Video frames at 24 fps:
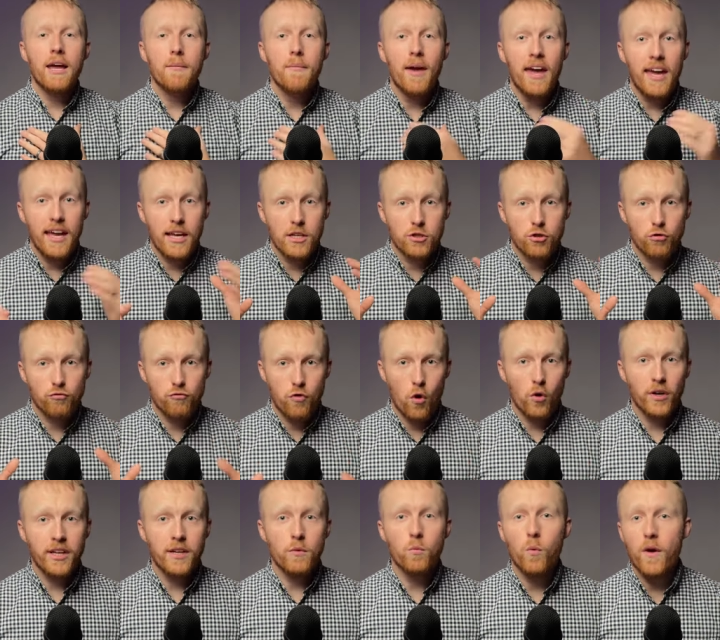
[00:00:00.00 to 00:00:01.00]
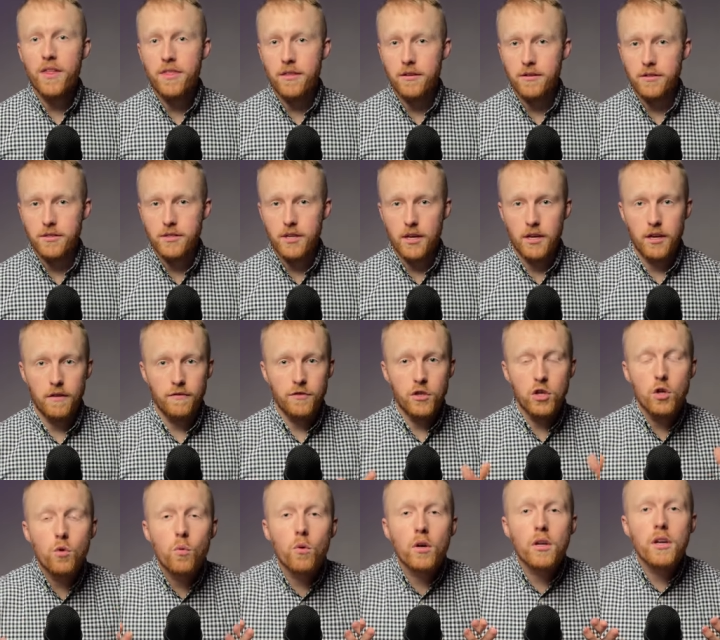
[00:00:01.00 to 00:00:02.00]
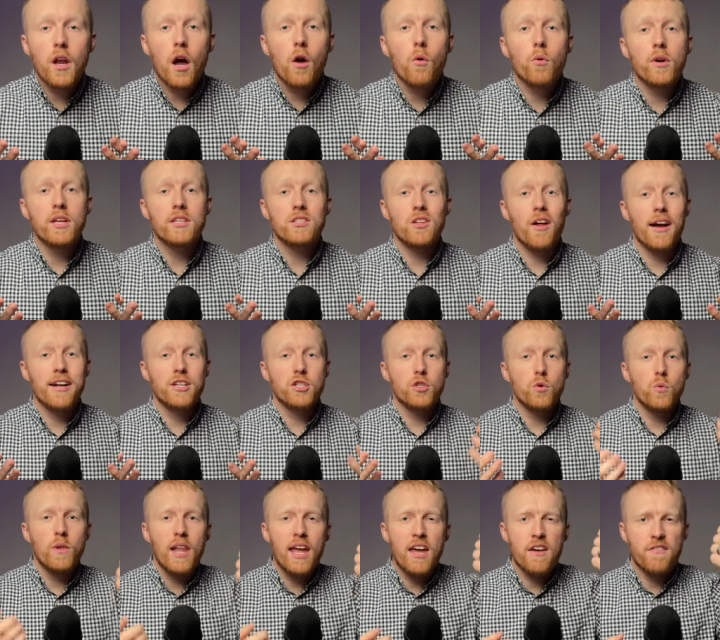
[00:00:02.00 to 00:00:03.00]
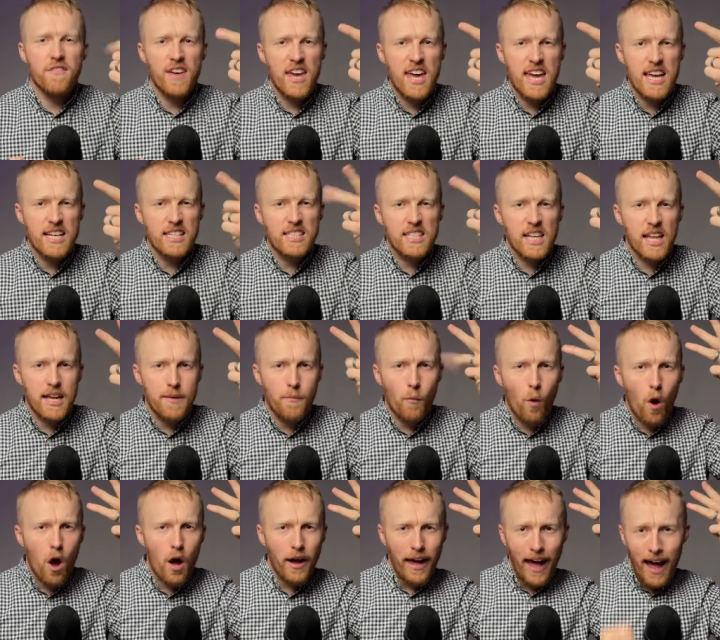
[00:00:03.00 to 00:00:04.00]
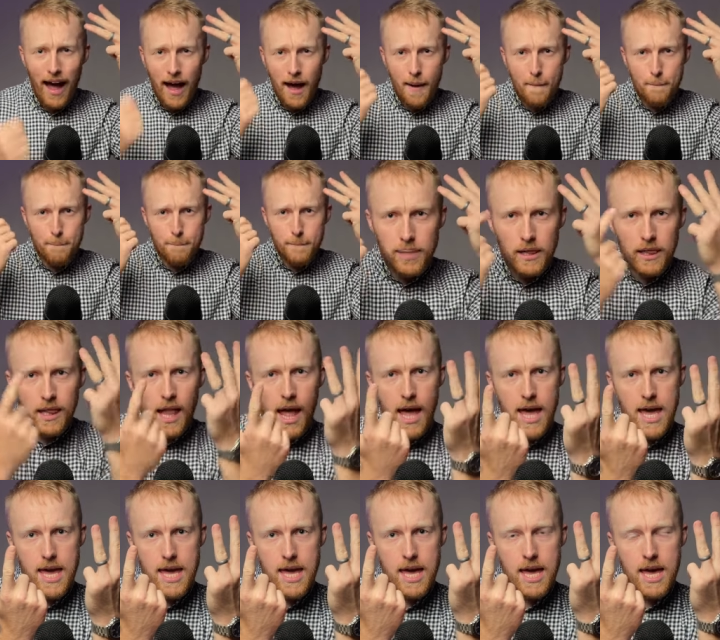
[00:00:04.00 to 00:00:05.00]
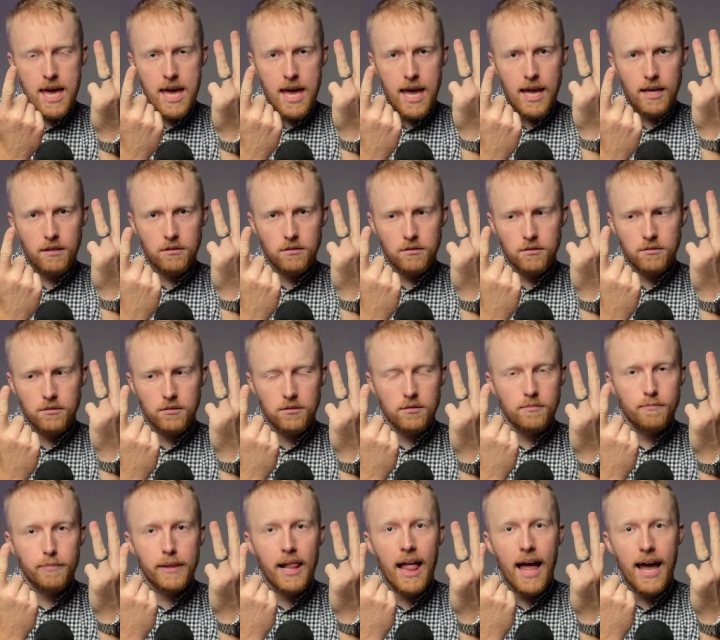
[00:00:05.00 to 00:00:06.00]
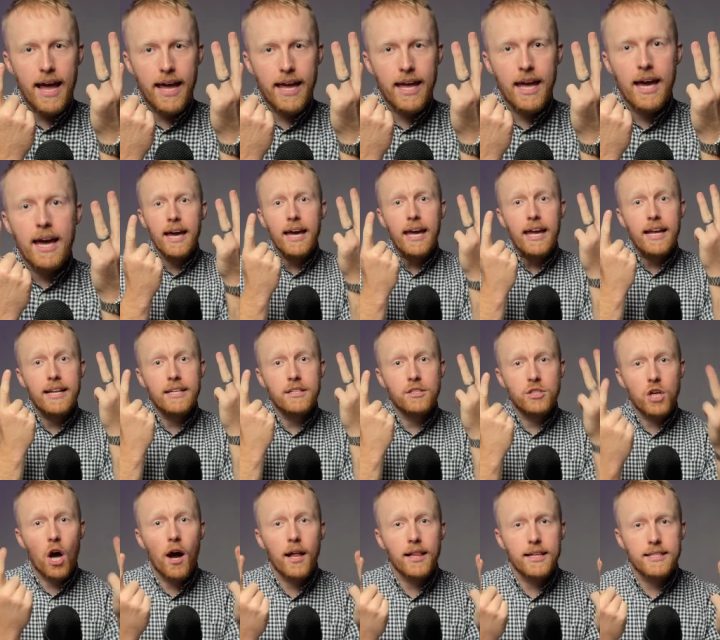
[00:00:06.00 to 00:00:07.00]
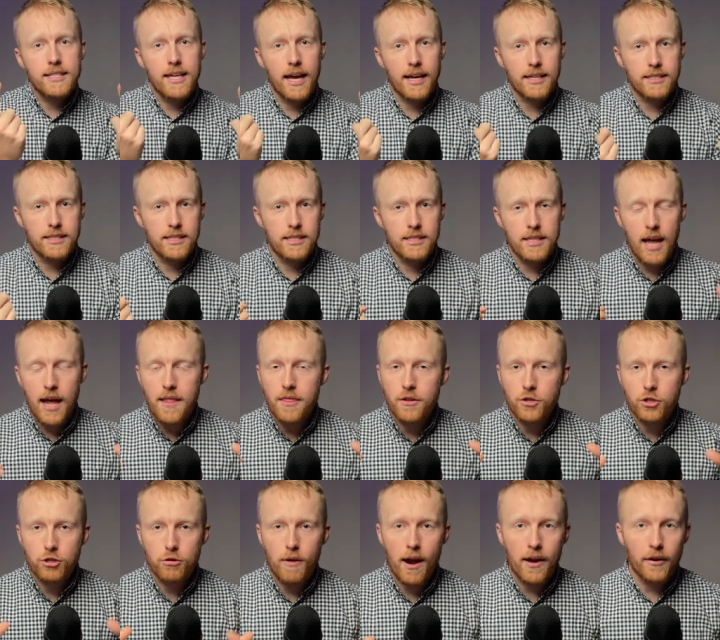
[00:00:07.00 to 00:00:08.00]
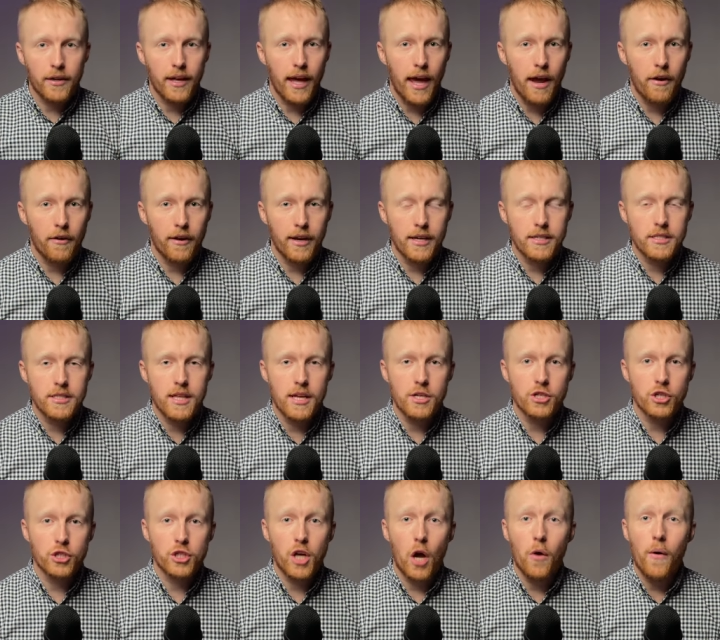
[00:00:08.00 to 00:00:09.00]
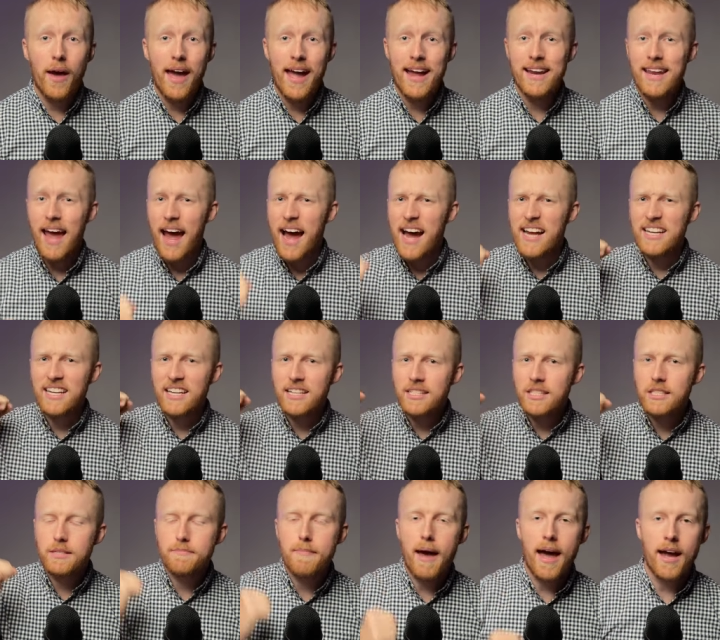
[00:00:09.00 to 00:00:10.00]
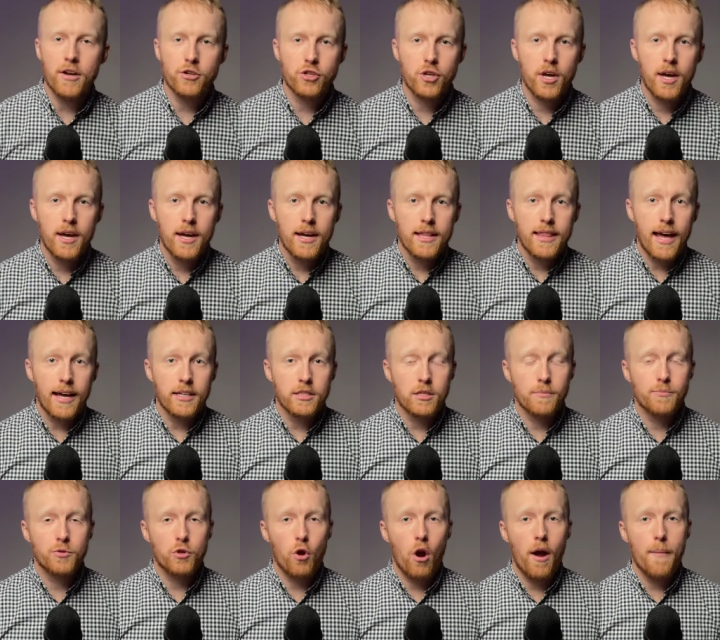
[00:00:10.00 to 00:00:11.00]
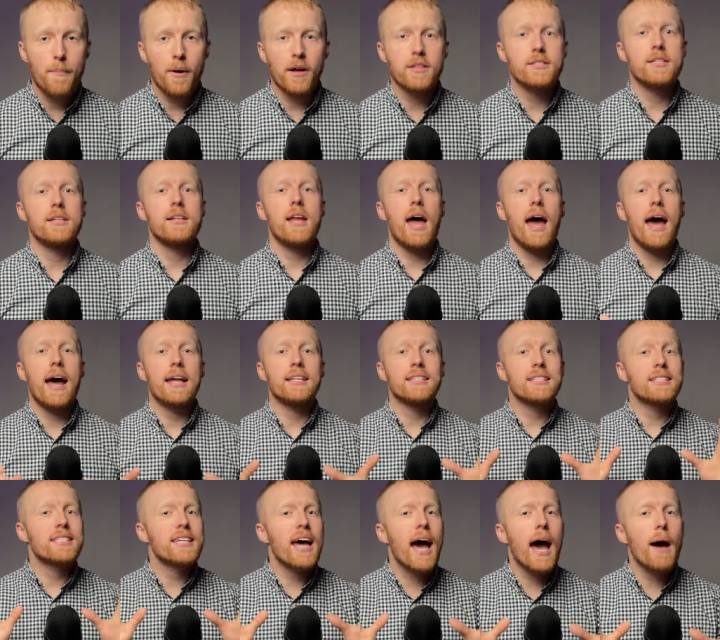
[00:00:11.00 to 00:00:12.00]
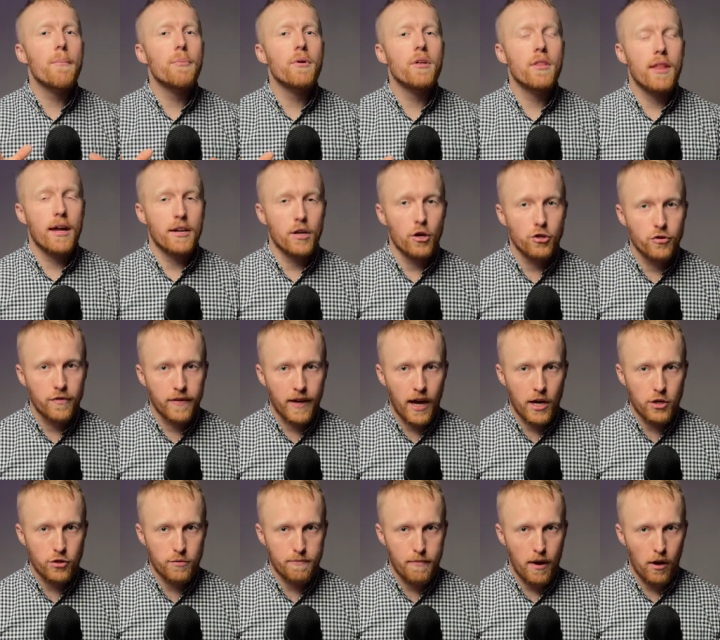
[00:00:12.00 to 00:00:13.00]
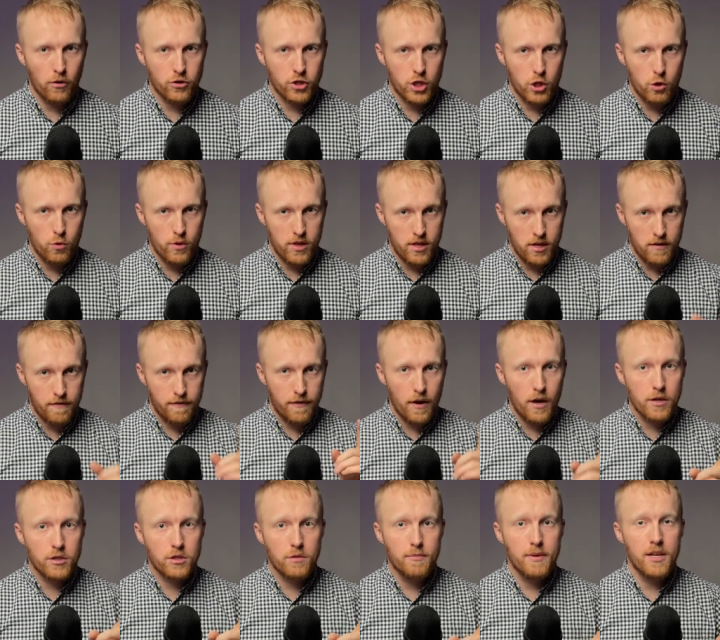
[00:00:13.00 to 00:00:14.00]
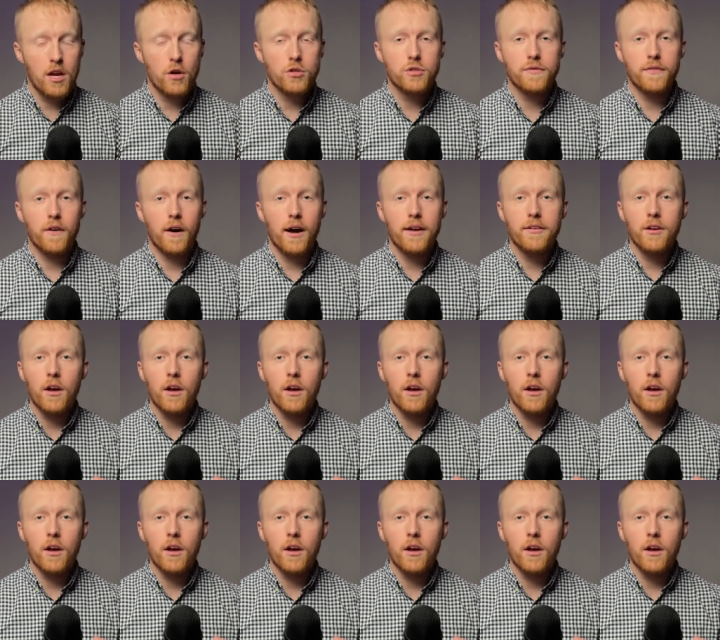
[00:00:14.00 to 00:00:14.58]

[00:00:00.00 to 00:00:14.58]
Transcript: is Ronnie Withers, and if you want to know what it's like to live, eat, sleep, work, and play play in Tyler, Texas and the surrounding areas, then just go ahead and smash that subscribe button and tap that notification bell so you are the first to be notified